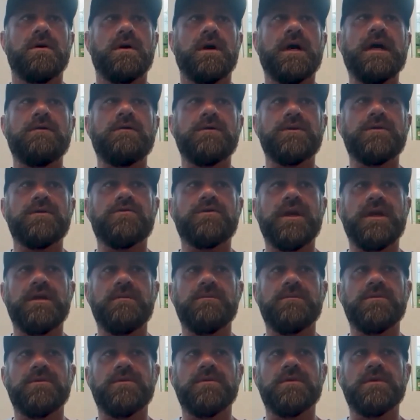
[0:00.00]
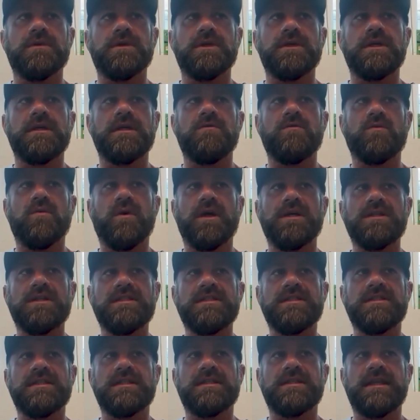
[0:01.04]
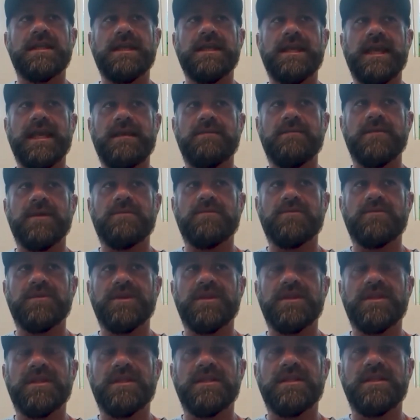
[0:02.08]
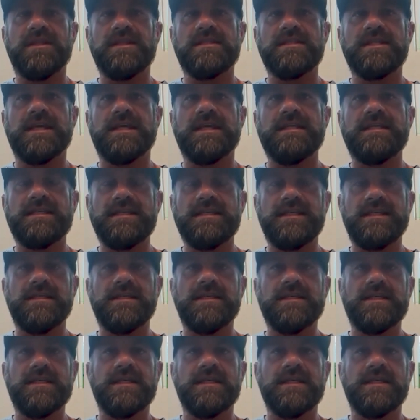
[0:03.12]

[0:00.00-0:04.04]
how incredible it was that they came up with this idea.